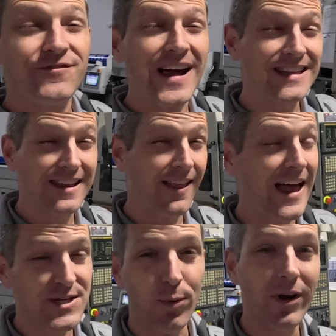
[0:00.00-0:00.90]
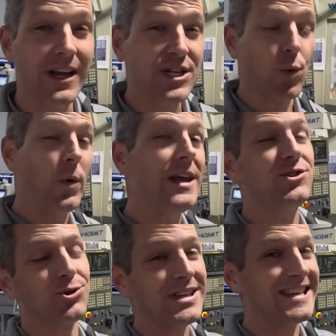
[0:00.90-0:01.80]
finally, the last point is we
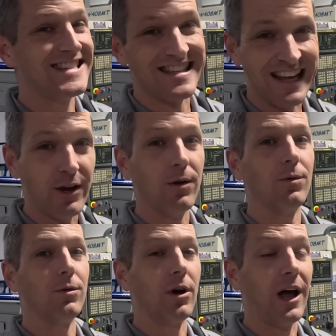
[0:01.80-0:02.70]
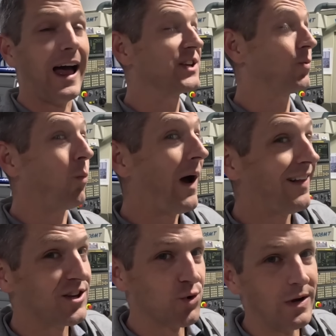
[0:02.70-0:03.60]
treat this thing as
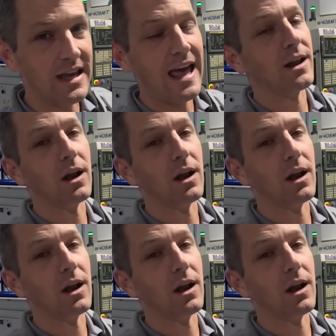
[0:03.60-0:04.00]
well as we can.